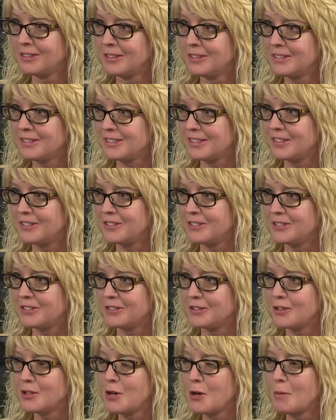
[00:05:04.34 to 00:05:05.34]

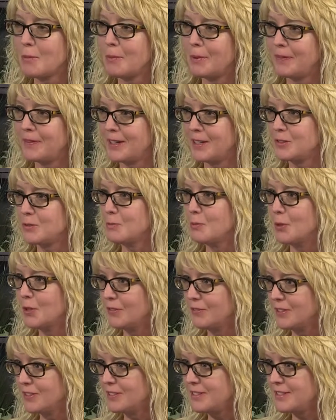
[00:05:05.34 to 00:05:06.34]
Center, but that's more
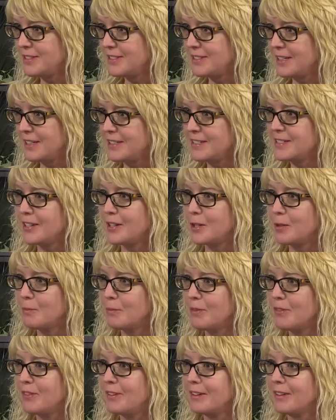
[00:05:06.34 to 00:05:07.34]
of a daytime
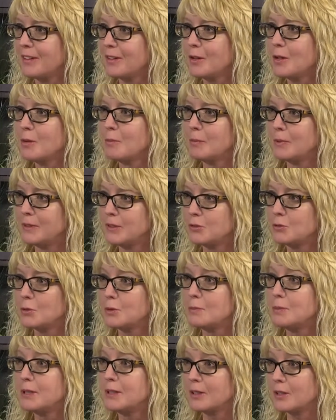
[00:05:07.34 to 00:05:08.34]
thing. This
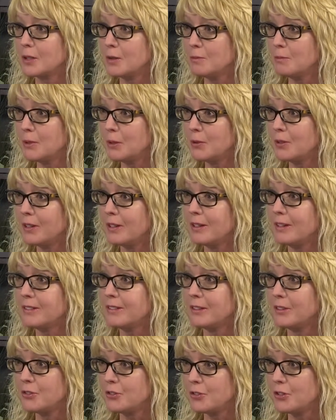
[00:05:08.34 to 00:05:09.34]
would be a community
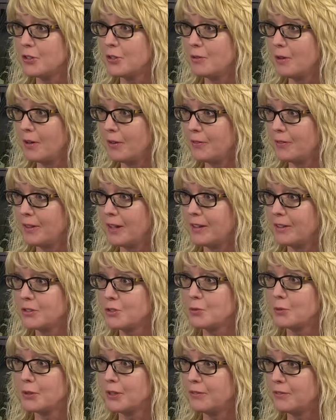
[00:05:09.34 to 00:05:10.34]
centered around that
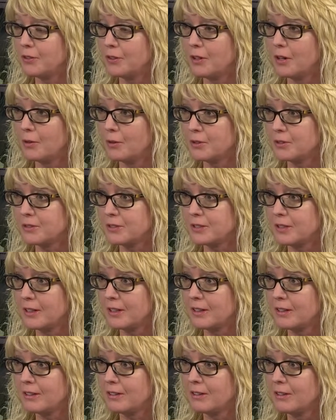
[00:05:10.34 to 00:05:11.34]
24 hours a
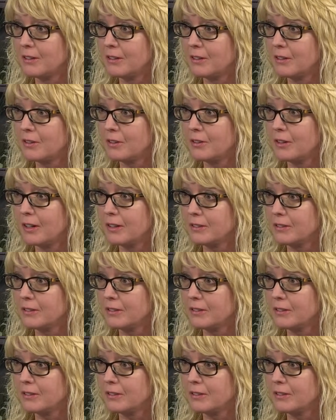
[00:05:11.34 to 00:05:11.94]
day, correct?